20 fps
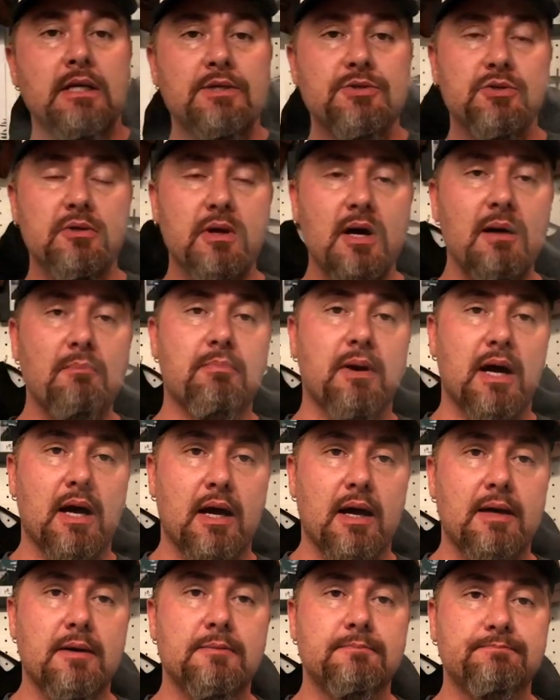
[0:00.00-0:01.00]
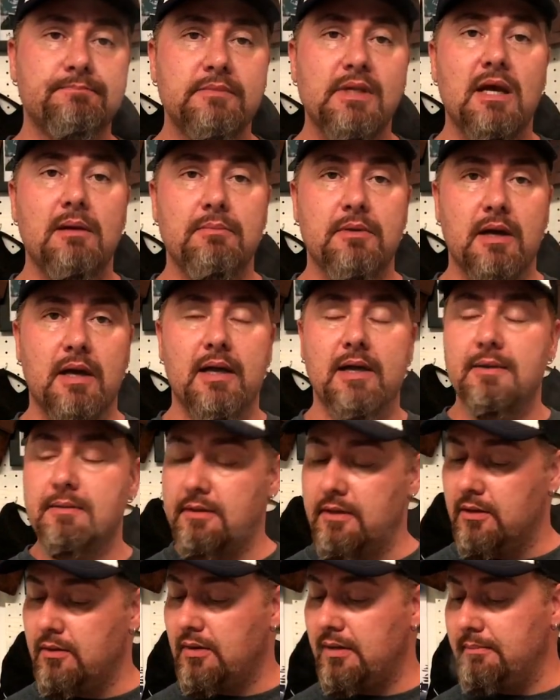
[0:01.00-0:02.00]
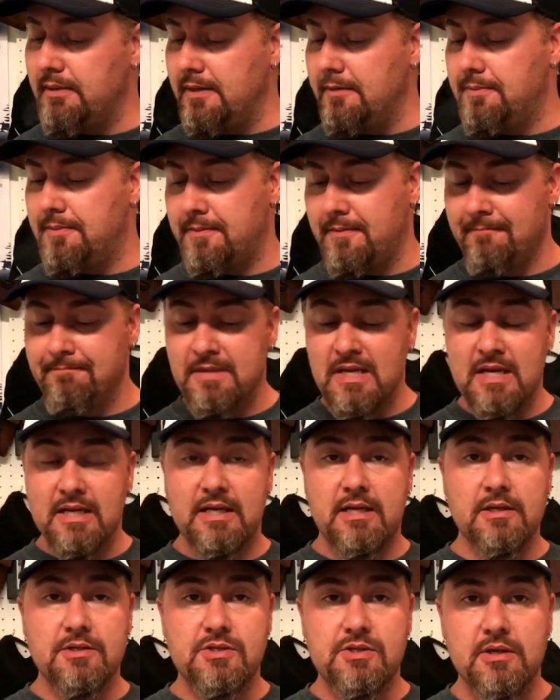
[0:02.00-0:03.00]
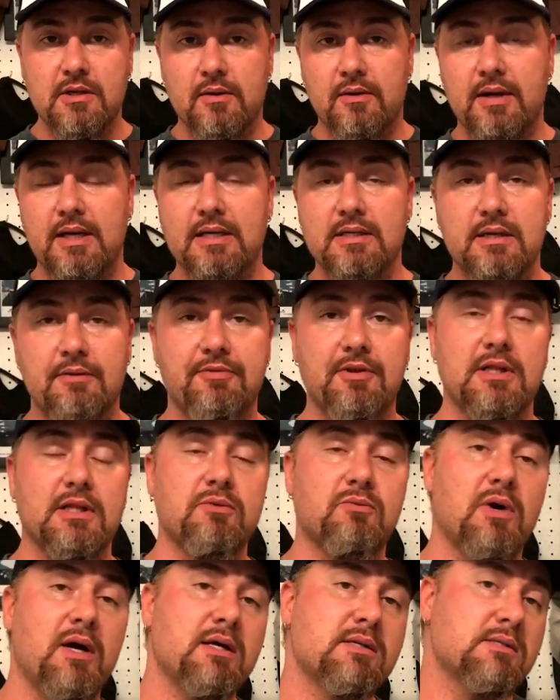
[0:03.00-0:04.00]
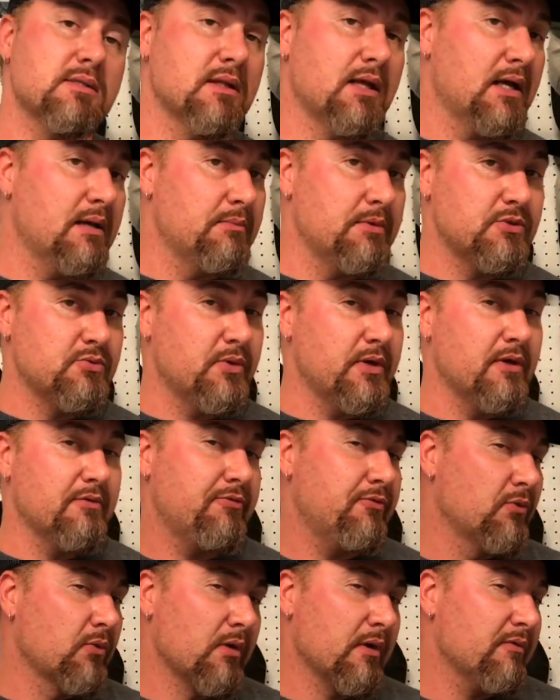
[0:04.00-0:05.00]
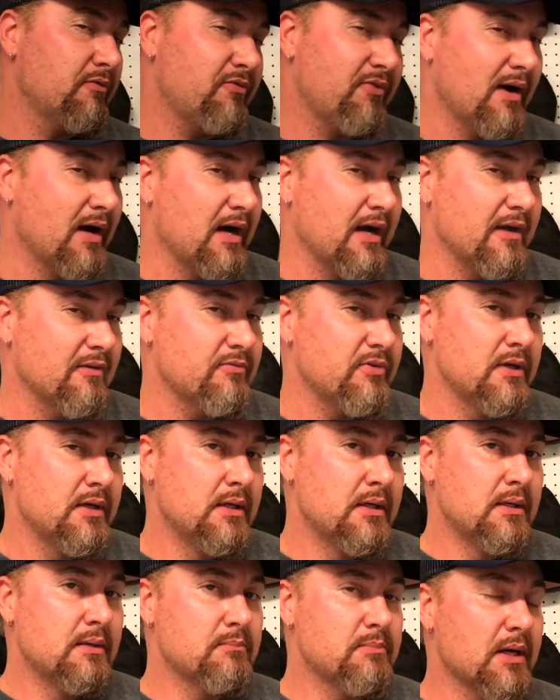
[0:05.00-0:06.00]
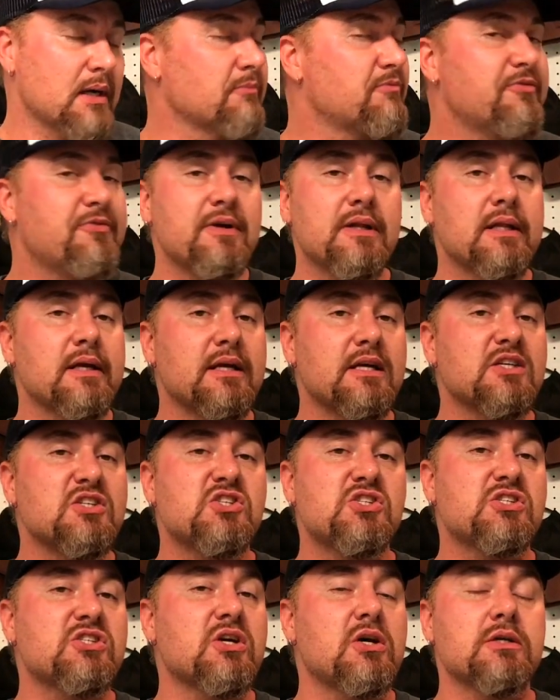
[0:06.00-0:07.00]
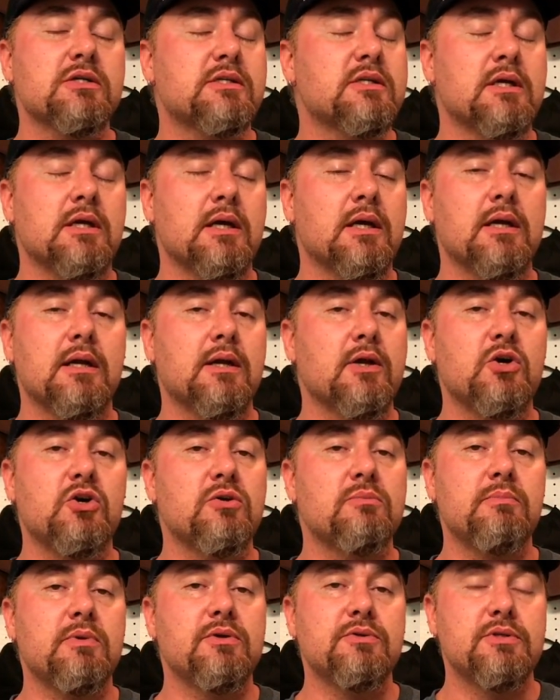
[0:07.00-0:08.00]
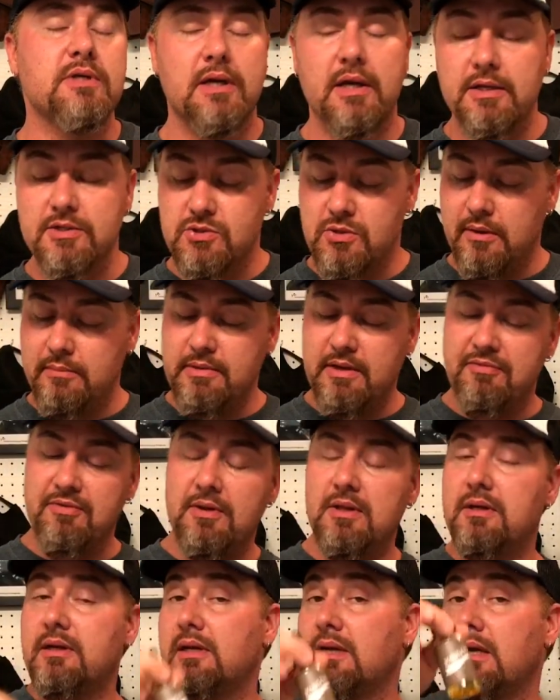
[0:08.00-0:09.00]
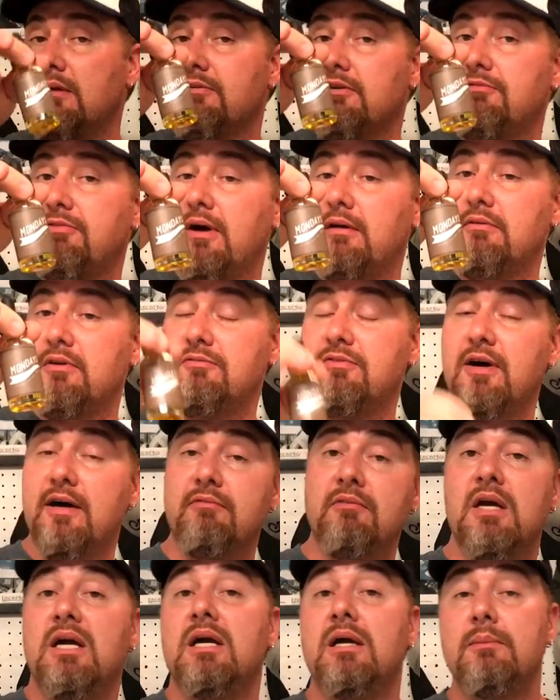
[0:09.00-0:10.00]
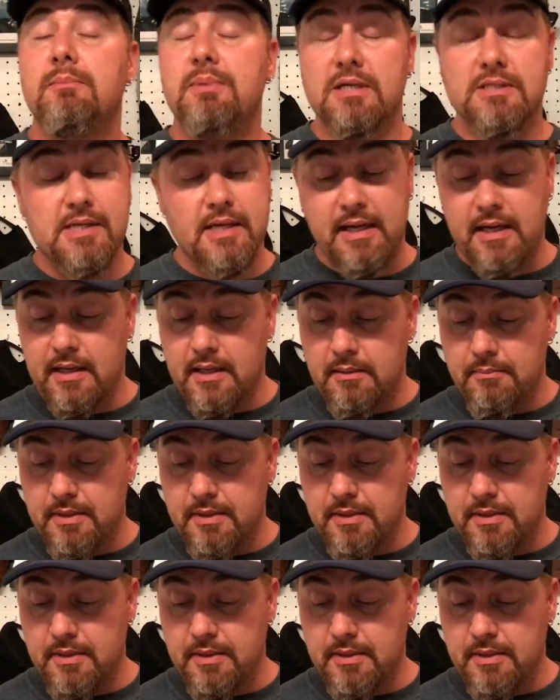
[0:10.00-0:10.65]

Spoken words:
So not bad. Not bad. You know, I mean, considering it definitely rises the line between a 4 and a 5. But I'm feeling saucy and in a good mood today. So I'm definitely going to give it a 5 out of 5 because I can